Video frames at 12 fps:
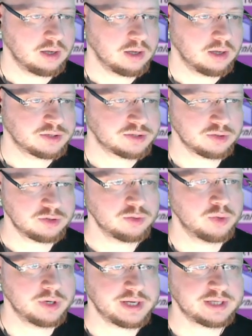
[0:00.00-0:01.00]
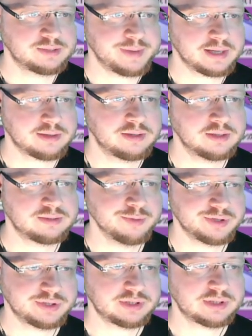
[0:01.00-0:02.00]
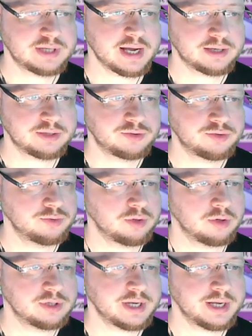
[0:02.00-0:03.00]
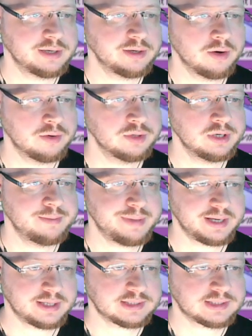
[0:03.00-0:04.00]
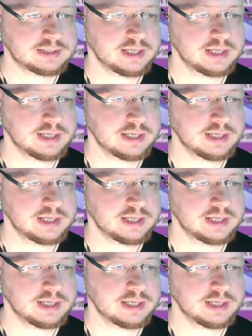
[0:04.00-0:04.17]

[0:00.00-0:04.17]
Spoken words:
So you would expect this Myst stack to contain only picts.